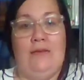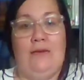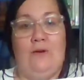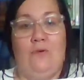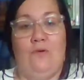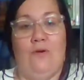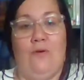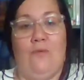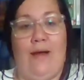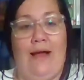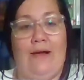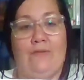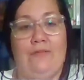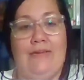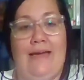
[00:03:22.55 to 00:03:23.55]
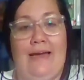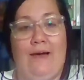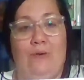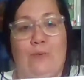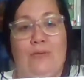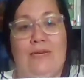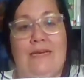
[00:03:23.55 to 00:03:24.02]
or around
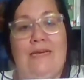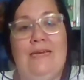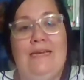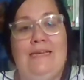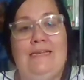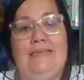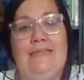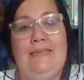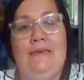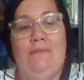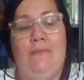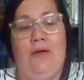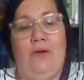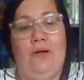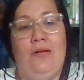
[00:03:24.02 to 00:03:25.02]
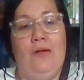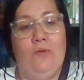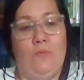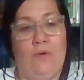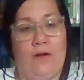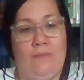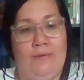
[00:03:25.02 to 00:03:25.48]
town is the
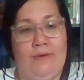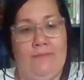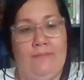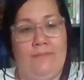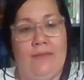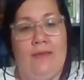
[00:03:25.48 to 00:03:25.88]
American robin.